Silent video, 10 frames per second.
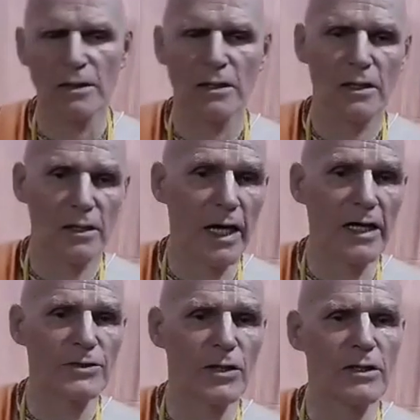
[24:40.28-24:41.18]

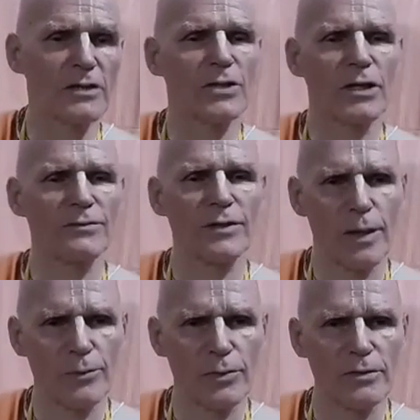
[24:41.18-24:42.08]
lies on each and every
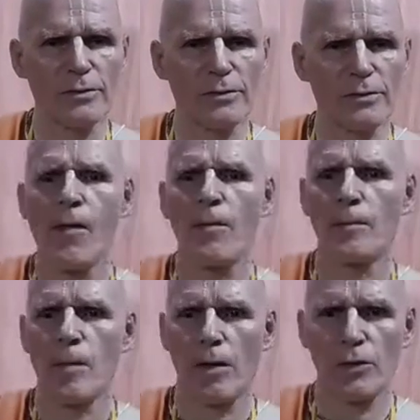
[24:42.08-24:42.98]
member
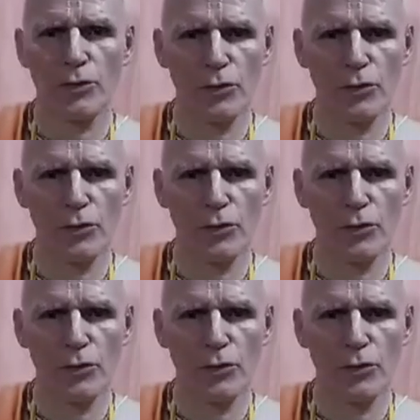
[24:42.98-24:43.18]
to